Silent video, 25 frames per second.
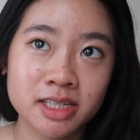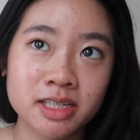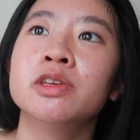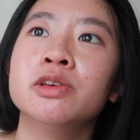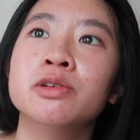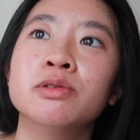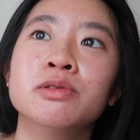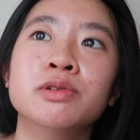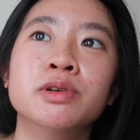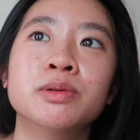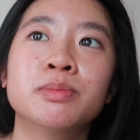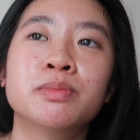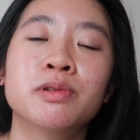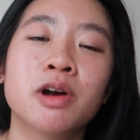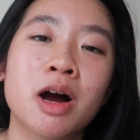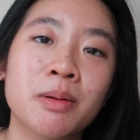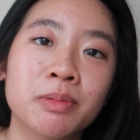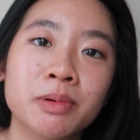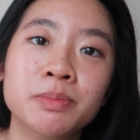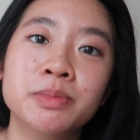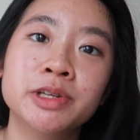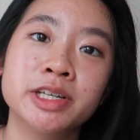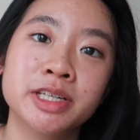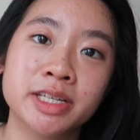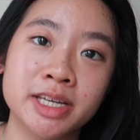You would
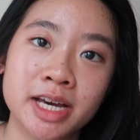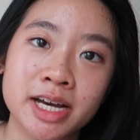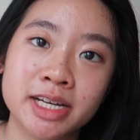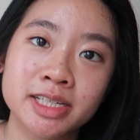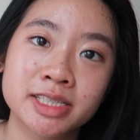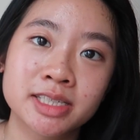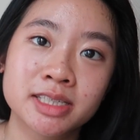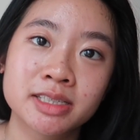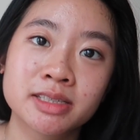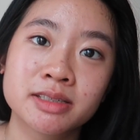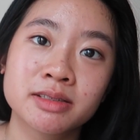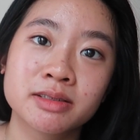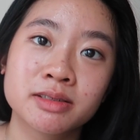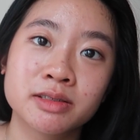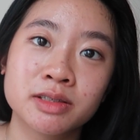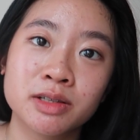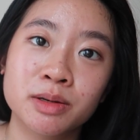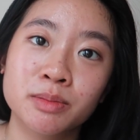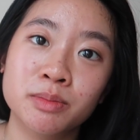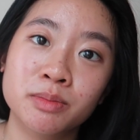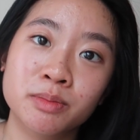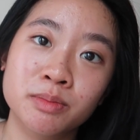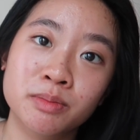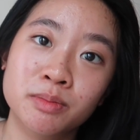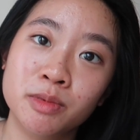probably guess
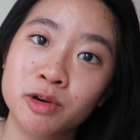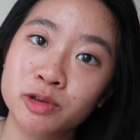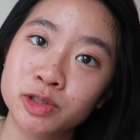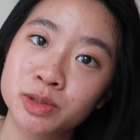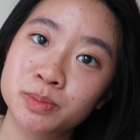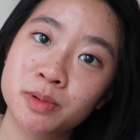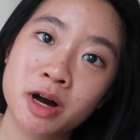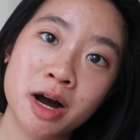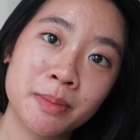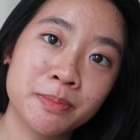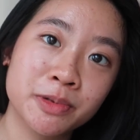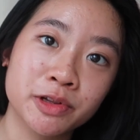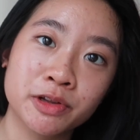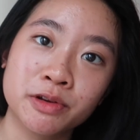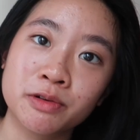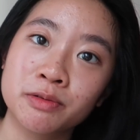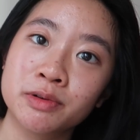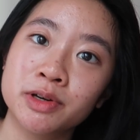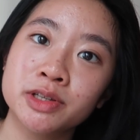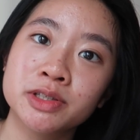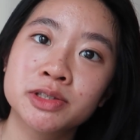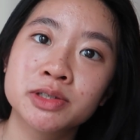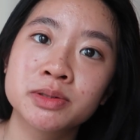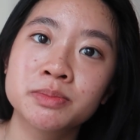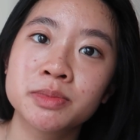the most popular
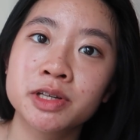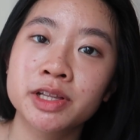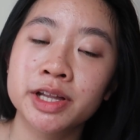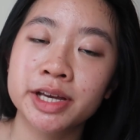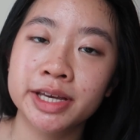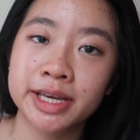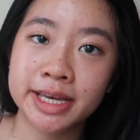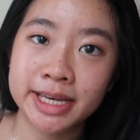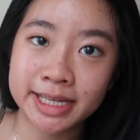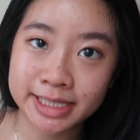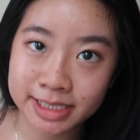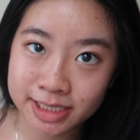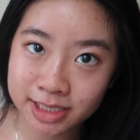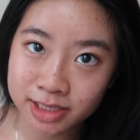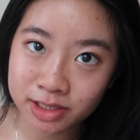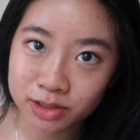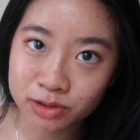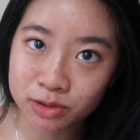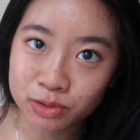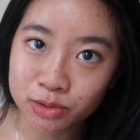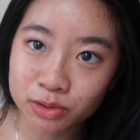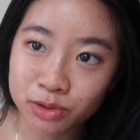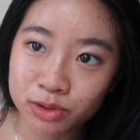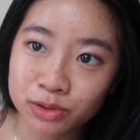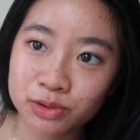ones would be like
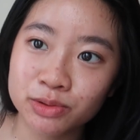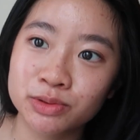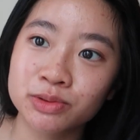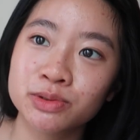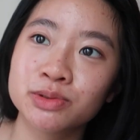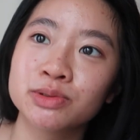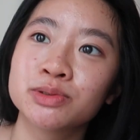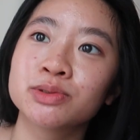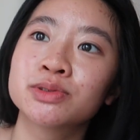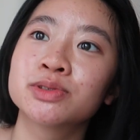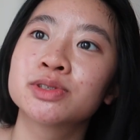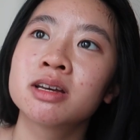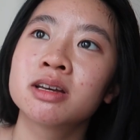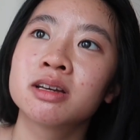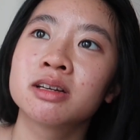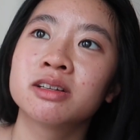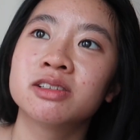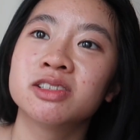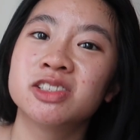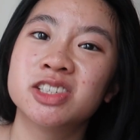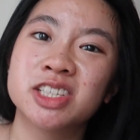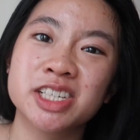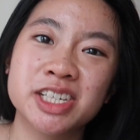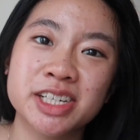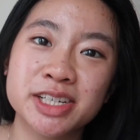instant noodles,
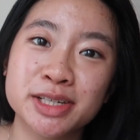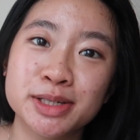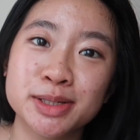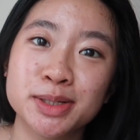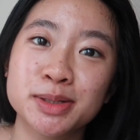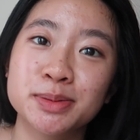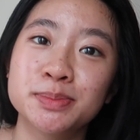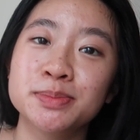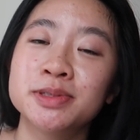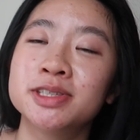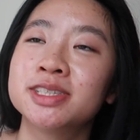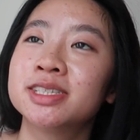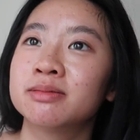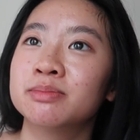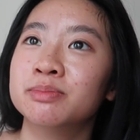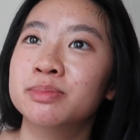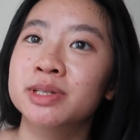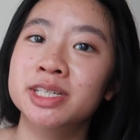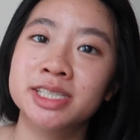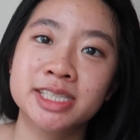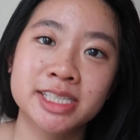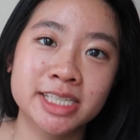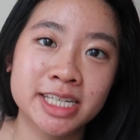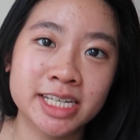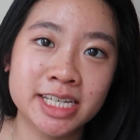chips,
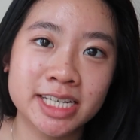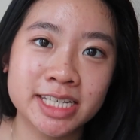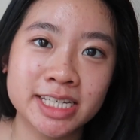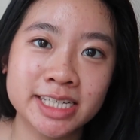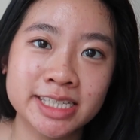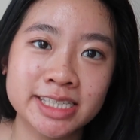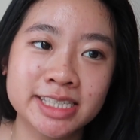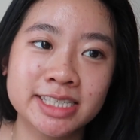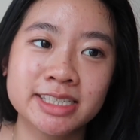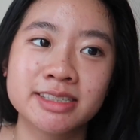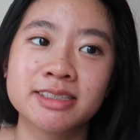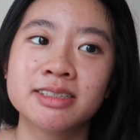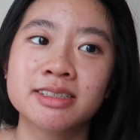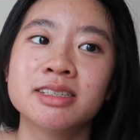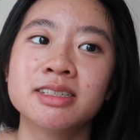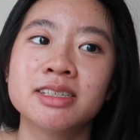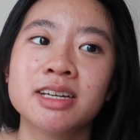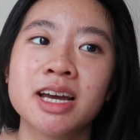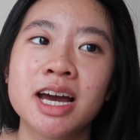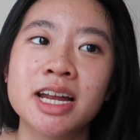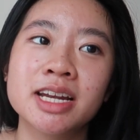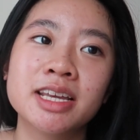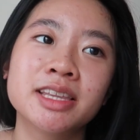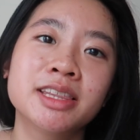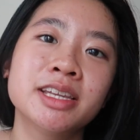biscuits,
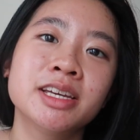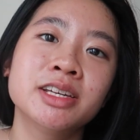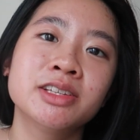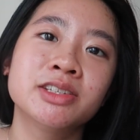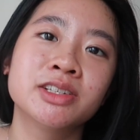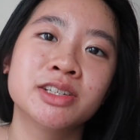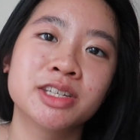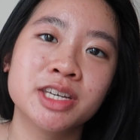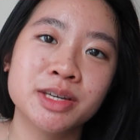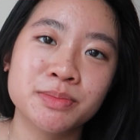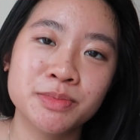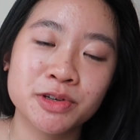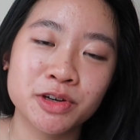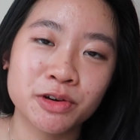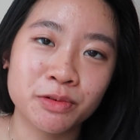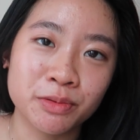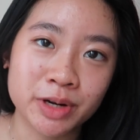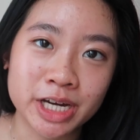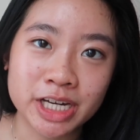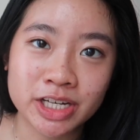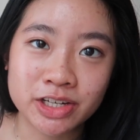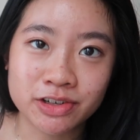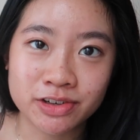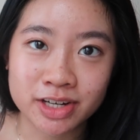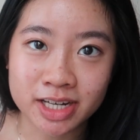anything to keep you
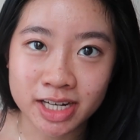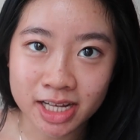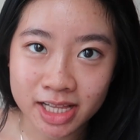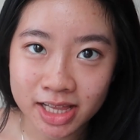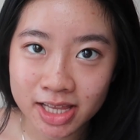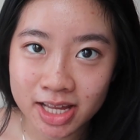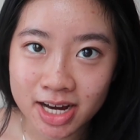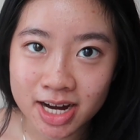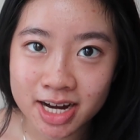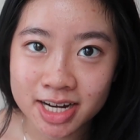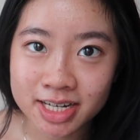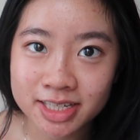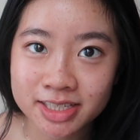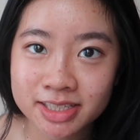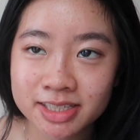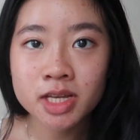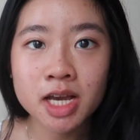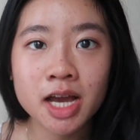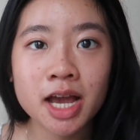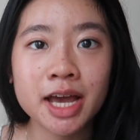awake during class.